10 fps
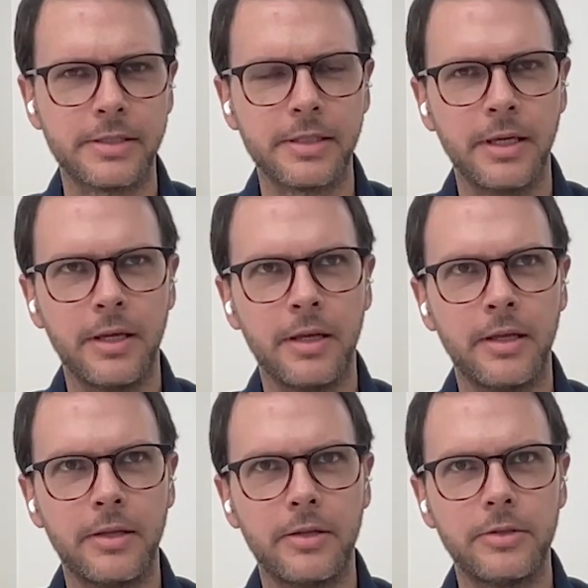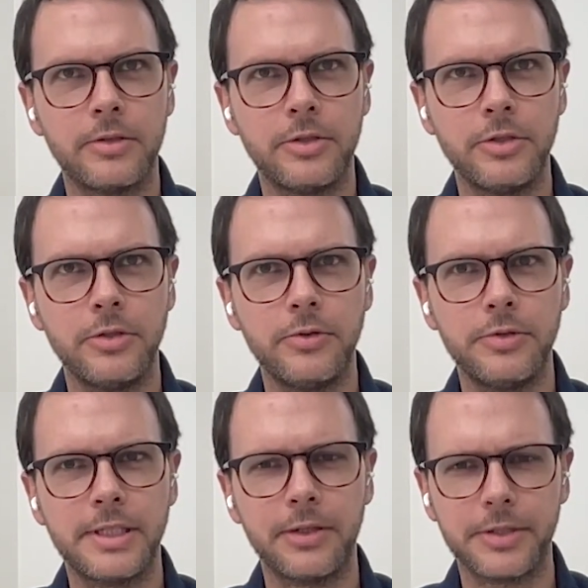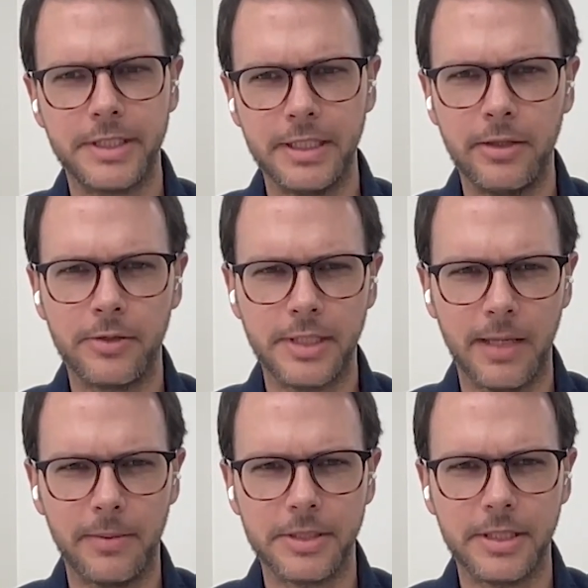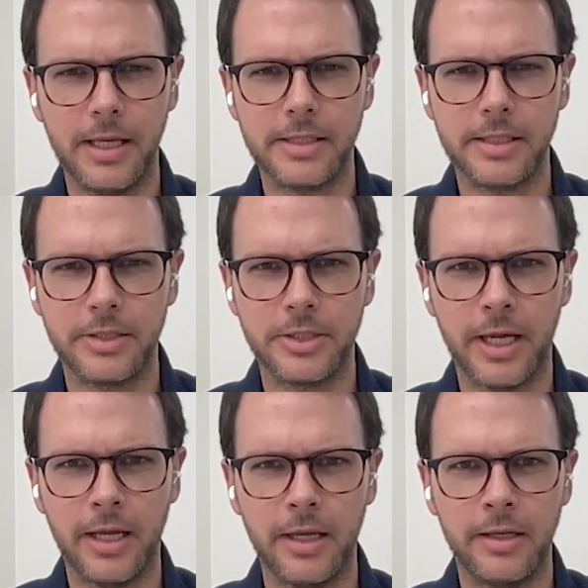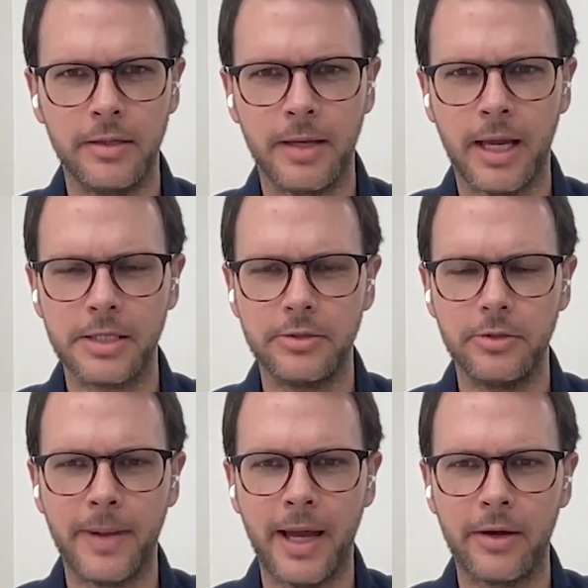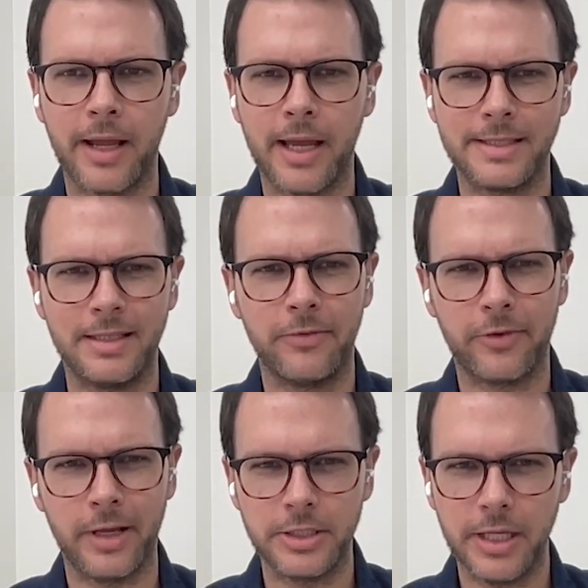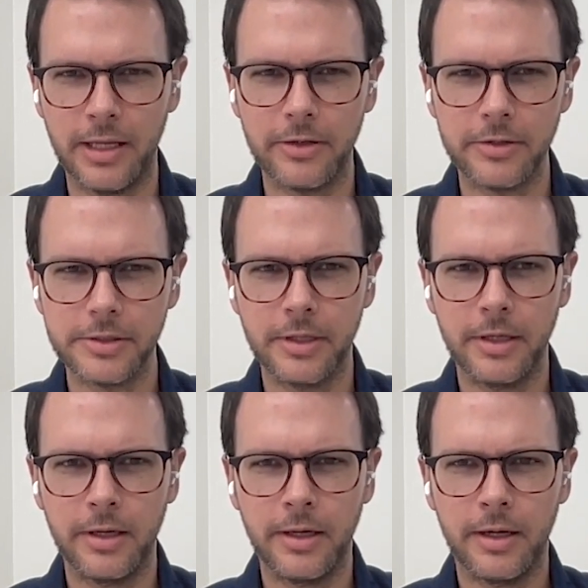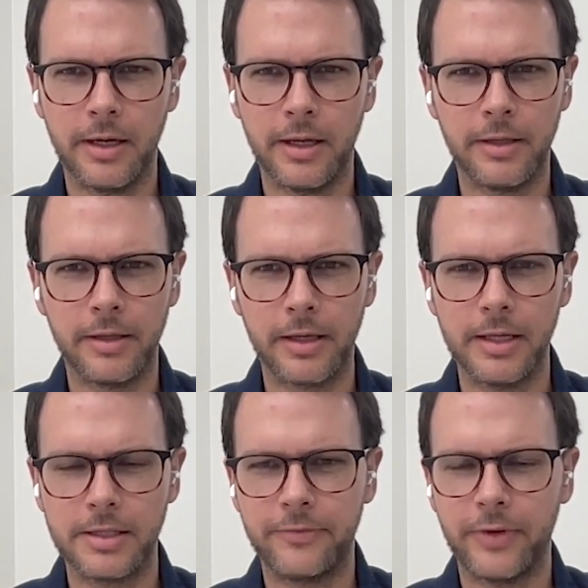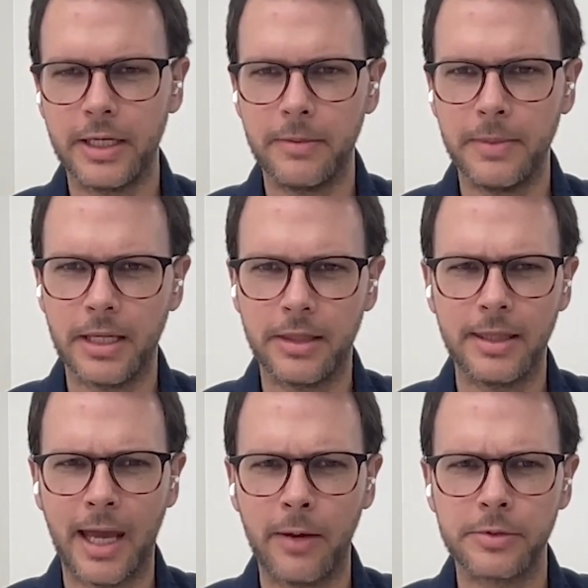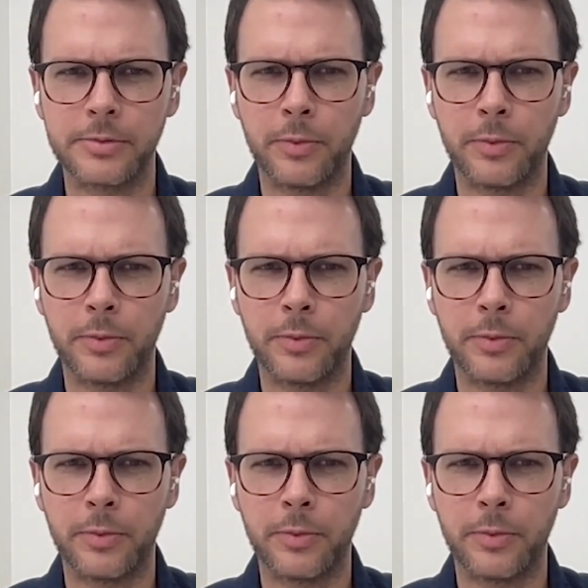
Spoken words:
first is, do you still see those table stakes that Jay asked you about as differentiators? It's funny to me. I think